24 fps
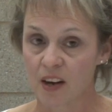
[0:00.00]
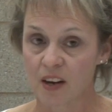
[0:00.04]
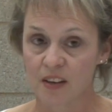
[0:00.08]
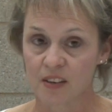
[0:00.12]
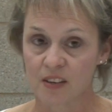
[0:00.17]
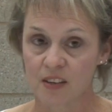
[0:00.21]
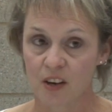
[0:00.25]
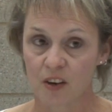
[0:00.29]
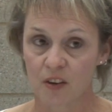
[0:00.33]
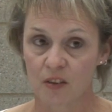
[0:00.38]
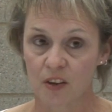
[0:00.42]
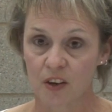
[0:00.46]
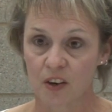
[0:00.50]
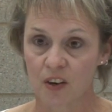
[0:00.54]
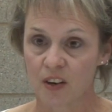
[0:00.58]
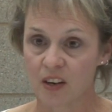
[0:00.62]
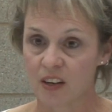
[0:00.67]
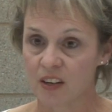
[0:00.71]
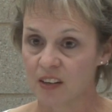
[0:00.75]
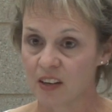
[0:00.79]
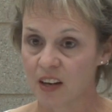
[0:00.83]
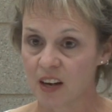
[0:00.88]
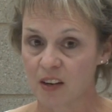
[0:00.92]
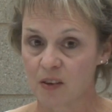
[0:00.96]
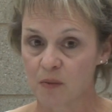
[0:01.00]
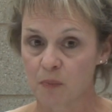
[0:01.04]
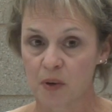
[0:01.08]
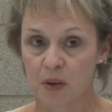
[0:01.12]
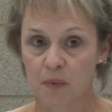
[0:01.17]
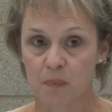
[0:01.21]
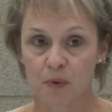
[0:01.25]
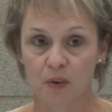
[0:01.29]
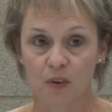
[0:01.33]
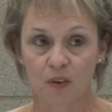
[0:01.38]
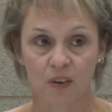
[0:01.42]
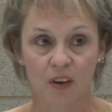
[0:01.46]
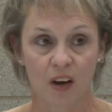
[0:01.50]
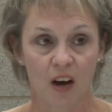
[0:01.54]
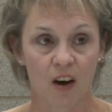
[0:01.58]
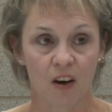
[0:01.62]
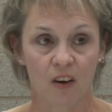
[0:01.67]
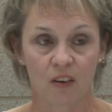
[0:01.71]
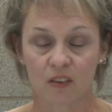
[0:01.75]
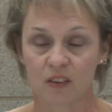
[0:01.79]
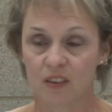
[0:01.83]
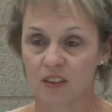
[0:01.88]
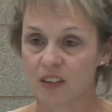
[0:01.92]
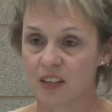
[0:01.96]
on down there, and yet people
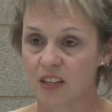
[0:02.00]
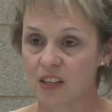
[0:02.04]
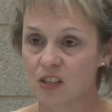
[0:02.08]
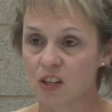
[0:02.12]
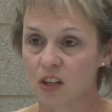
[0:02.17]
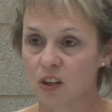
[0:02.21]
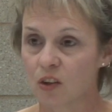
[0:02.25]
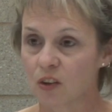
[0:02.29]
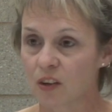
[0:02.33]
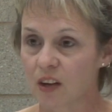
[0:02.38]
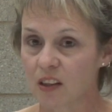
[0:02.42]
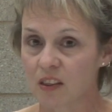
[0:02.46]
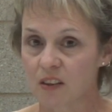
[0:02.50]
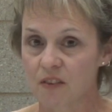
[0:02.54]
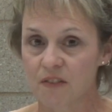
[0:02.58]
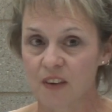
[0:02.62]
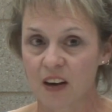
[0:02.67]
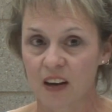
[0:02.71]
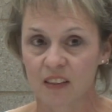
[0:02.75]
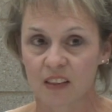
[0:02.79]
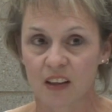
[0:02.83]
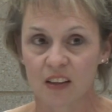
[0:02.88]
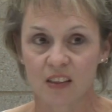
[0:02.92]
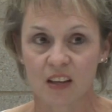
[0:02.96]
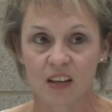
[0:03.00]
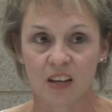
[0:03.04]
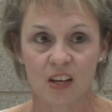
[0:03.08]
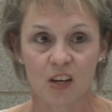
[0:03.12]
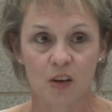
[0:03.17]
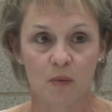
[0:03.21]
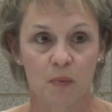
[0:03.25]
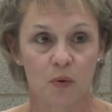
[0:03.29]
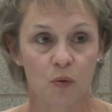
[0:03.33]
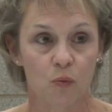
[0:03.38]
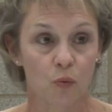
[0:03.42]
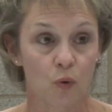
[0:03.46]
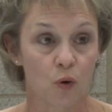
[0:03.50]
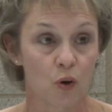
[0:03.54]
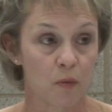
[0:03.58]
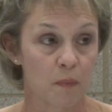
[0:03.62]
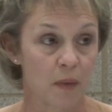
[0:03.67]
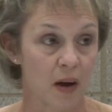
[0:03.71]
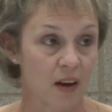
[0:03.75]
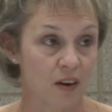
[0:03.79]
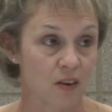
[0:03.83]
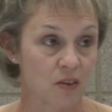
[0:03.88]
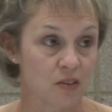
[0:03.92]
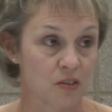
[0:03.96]
need to look at the fact that they need to be role
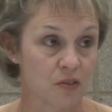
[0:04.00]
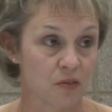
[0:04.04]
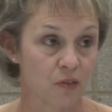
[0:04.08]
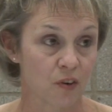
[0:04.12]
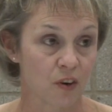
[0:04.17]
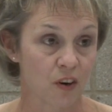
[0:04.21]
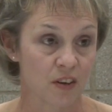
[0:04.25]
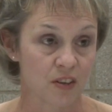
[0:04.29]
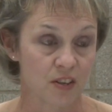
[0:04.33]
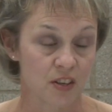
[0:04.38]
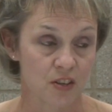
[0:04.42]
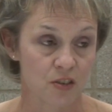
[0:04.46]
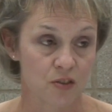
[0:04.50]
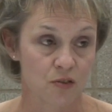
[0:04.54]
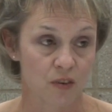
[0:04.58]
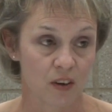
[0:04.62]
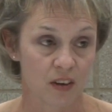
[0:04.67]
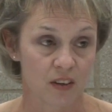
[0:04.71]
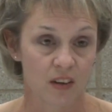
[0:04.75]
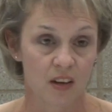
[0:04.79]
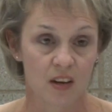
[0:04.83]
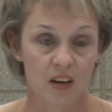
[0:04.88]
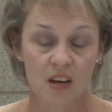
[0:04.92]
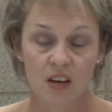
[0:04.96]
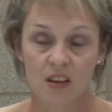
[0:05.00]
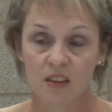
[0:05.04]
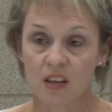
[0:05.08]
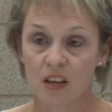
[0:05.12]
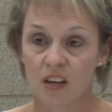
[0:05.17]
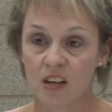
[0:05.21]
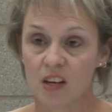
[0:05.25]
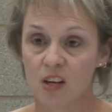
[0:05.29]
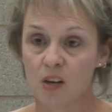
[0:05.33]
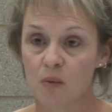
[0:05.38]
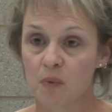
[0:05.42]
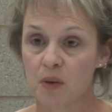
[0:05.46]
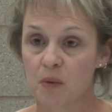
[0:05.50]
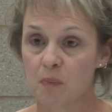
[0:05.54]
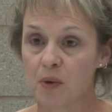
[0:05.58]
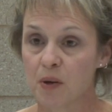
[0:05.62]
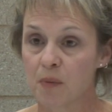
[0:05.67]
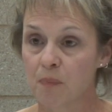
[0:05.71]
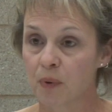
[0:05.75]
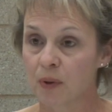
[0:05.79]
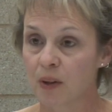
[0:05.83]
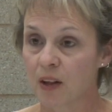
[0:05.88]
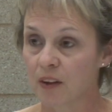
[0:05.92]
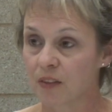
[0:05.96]
models for our district. They need to be
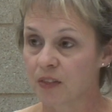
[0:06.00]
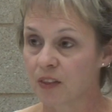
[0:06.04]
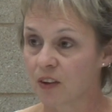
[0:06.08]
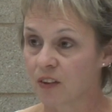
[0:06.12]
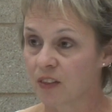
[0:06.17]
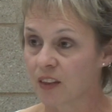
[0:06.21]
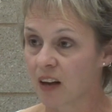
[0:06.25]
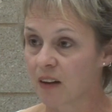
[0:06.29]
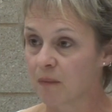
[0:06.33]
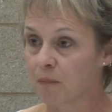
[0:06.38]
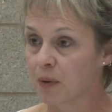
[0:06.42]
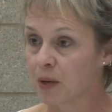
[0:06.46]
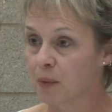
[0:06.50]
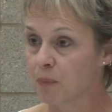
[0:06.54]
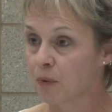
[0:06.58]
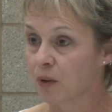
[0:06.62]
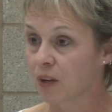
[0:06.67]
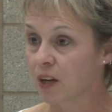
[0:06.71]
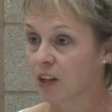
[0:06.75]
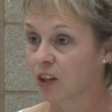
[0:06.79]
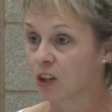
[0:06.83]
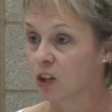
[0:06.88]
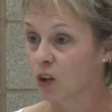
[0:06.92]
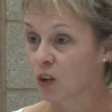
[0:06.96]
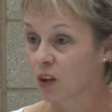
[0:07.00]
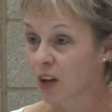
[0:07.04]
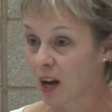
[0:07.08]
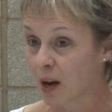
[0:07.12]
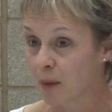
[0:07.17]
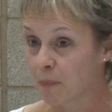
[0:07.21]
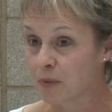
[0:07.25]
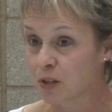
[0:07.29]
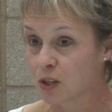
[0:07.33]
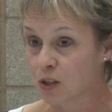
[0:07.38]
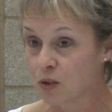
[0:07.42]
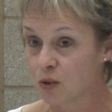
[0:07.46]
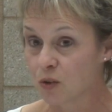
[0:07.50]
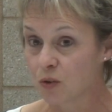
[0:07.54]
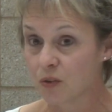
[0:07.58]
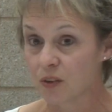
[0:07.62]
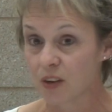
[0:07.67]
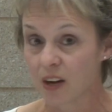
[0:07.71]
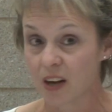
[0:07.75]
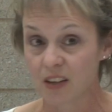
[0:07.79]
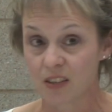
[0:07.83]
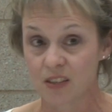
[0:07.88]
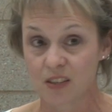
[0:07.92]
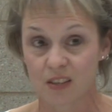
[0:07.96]
people out there that people can look up to,
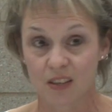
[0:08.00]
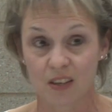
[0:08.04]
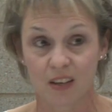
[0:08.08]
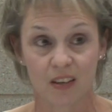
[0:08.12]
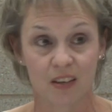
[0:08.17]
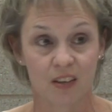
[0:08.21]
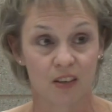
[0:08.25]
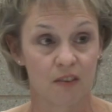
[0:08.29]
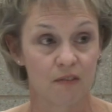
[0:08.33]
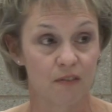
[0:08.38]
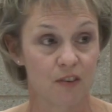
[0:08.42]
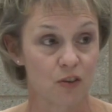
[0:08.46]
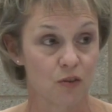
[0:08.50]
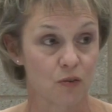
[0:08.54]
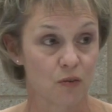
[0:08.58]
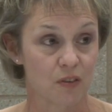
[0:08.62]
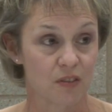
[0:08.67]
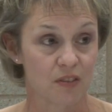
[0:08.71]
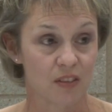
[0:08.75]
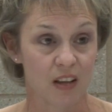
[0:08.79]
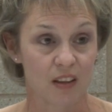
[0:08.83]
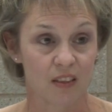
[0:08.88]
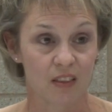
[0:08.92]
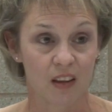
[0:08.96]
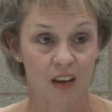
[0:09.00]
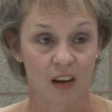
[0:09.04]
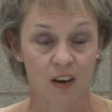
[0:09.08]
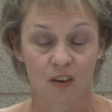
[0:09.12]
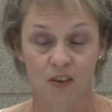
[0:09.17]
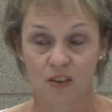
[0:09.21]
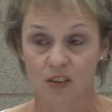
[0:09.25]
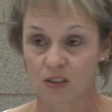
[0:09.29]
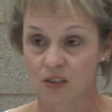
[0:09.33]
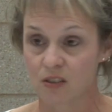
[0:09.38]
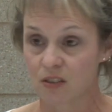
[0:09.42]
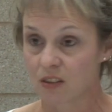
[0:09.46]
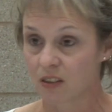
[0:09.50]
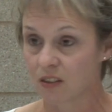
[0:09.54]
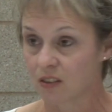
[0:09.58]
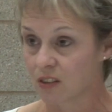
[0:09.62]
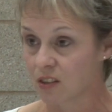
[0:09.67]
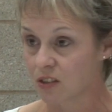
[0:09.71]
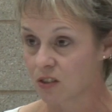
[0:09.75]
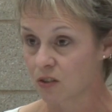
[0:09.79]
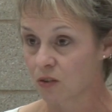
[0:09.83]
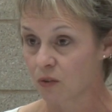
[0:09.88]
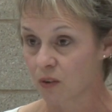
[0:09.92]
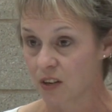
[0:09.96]
not individuals that they are
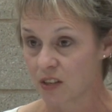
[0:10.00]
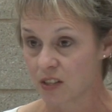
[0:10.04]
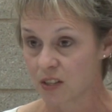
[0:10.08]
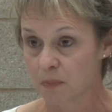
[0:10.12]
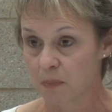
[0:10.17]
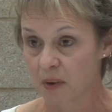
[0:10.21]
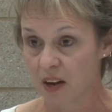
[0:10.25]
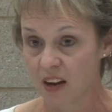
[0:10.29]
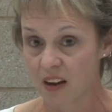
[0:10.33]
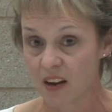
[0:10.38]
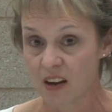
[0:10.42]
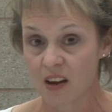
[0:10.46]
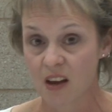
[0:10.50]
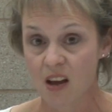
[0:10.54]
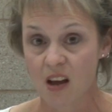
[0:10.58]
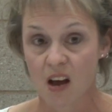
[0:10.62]
disgraced by.